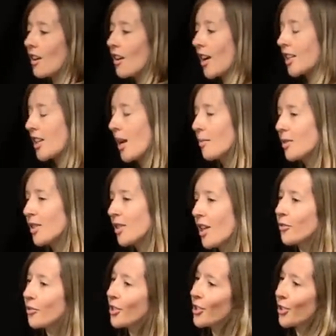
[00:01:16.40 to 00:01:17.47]
I kept
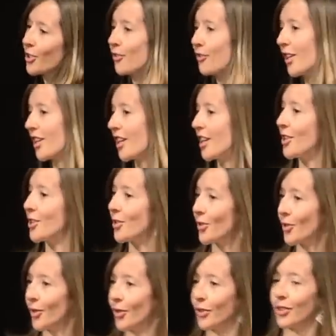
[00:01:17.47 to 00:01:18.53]
that vision of that
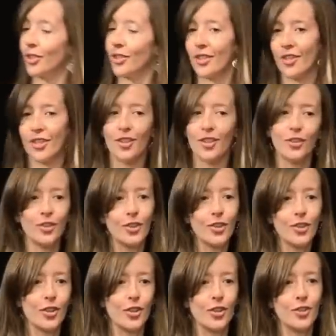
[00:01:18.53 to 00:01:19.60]
8-year-old little
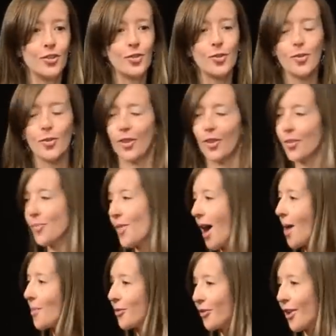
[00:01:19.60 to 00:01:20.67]
girl with the
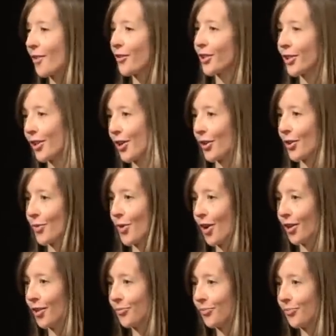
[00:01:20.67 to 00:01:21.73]
map of Africa on her
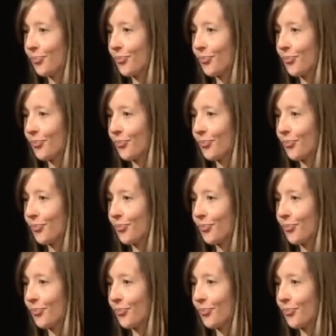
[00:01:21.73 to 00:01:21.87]
wall.